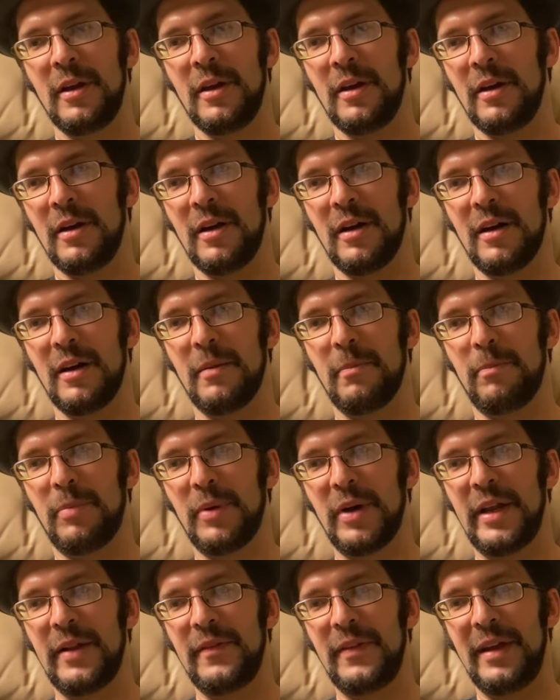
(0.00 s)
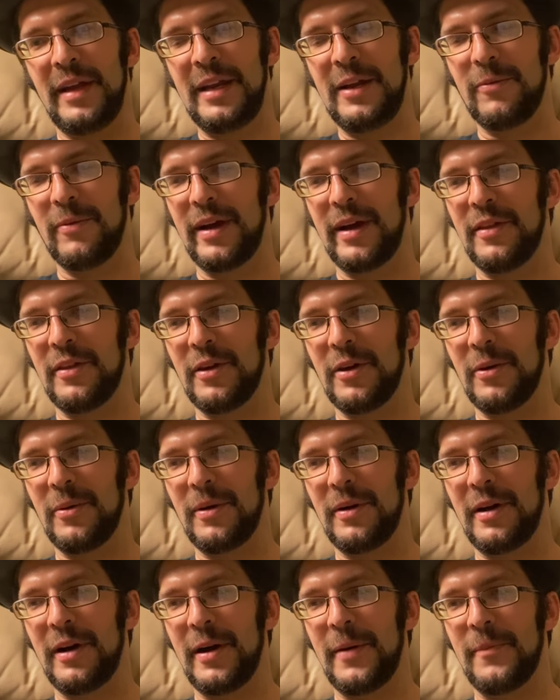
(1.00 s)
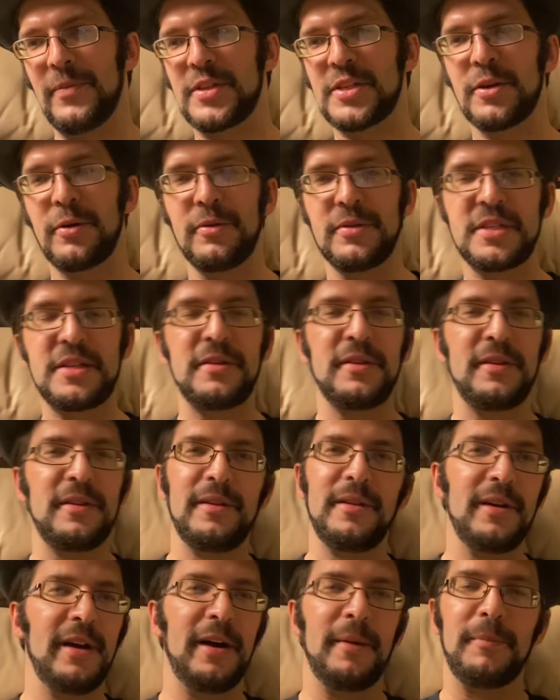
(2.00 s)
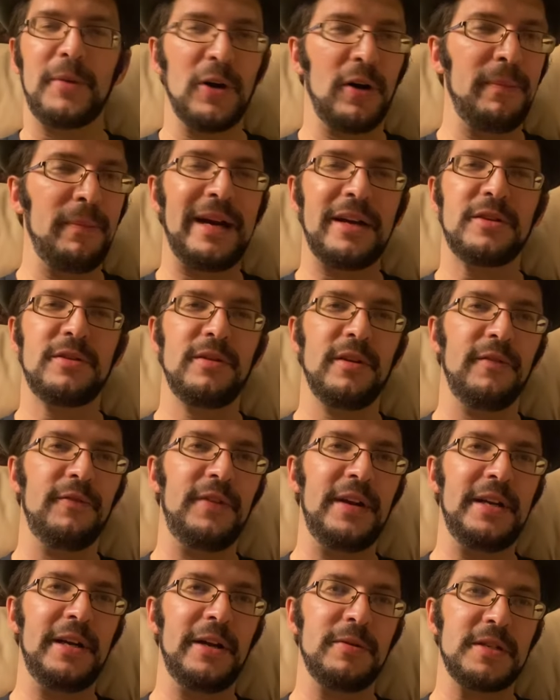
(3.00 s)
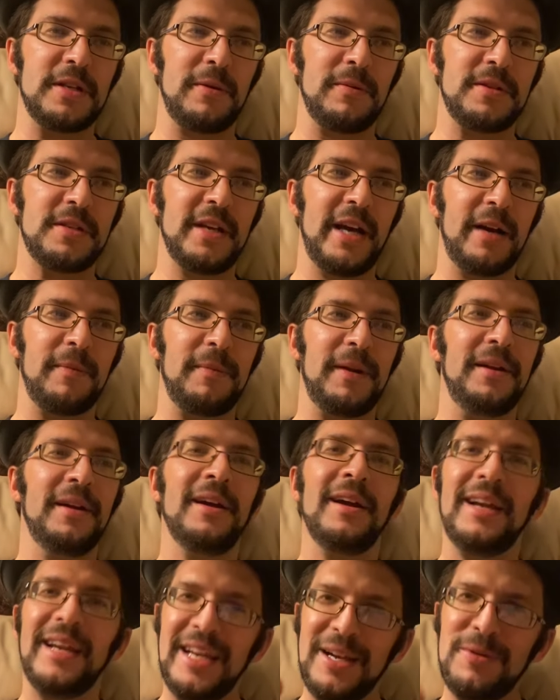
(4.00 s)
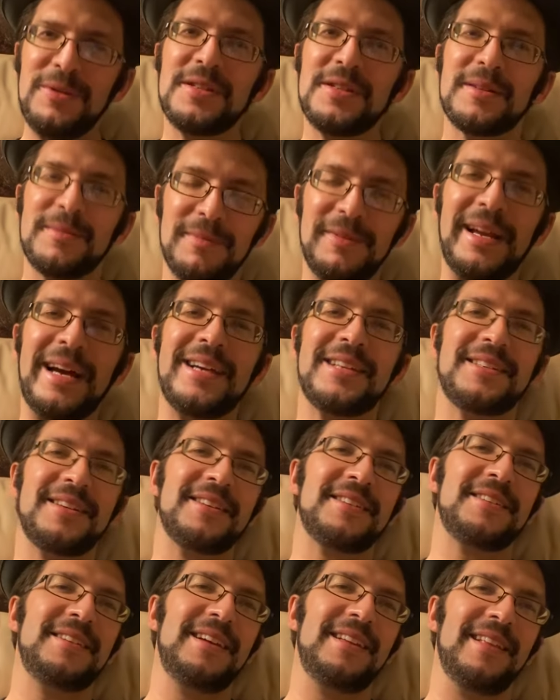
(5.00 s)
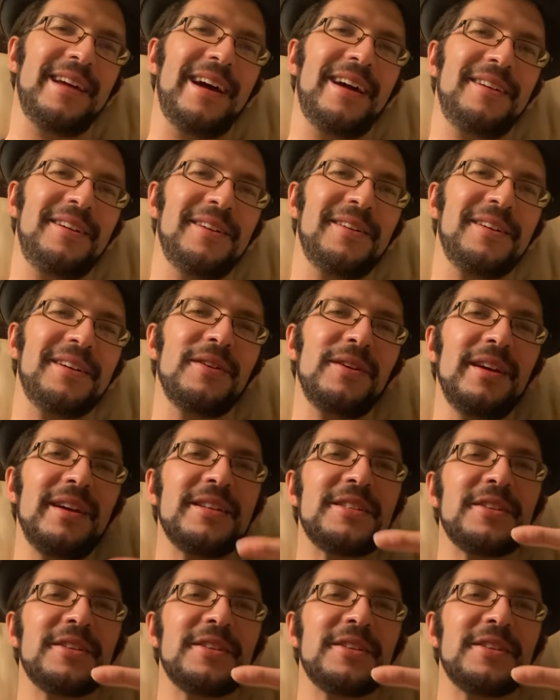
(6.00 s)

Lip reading: But anyway, though, so it's, going back to the video zone segment, it was nice to see that. It's